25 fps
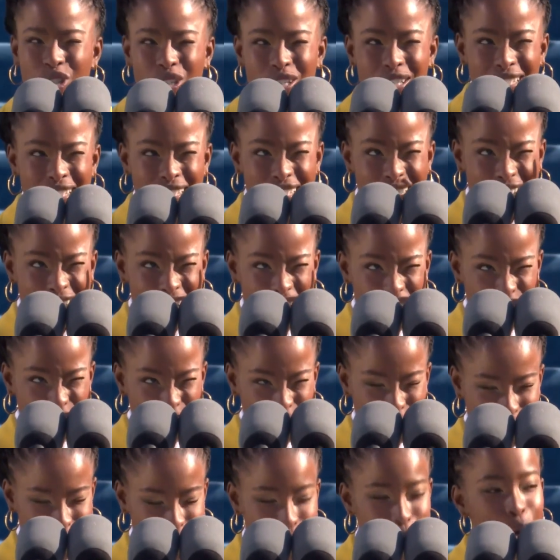shall sit
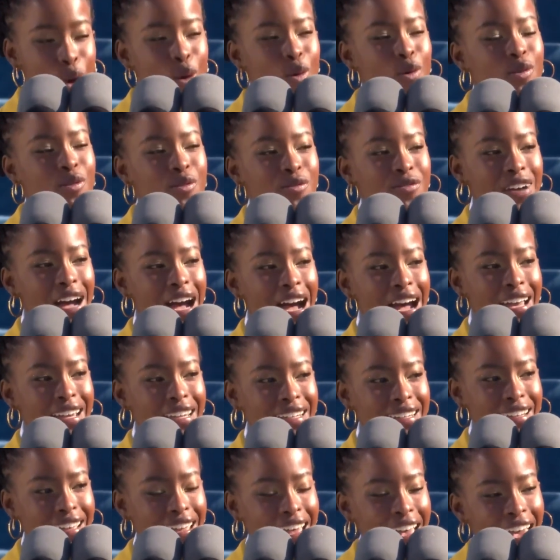under their own
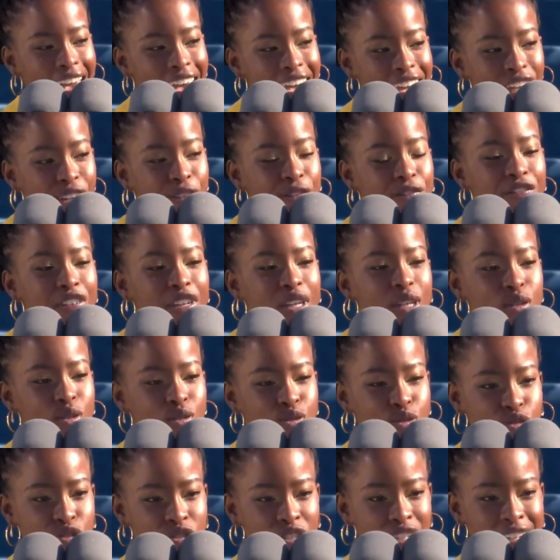vine and fig
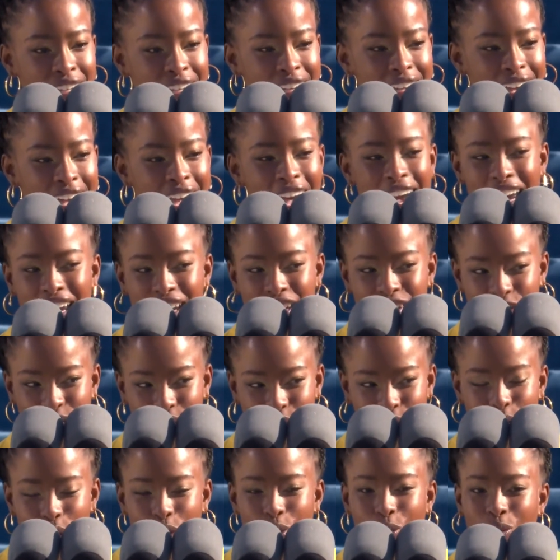tree, and
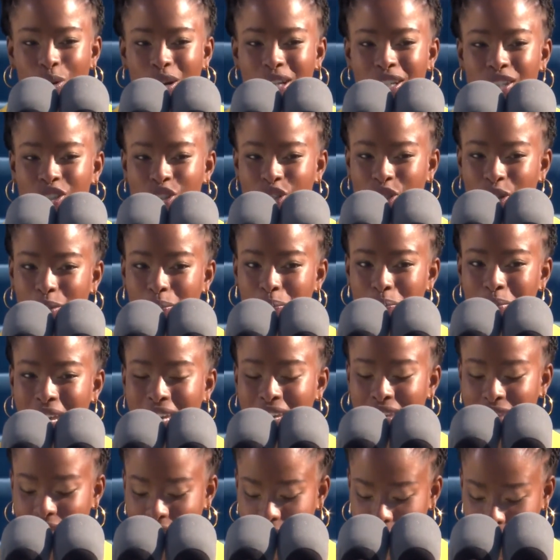no one shall make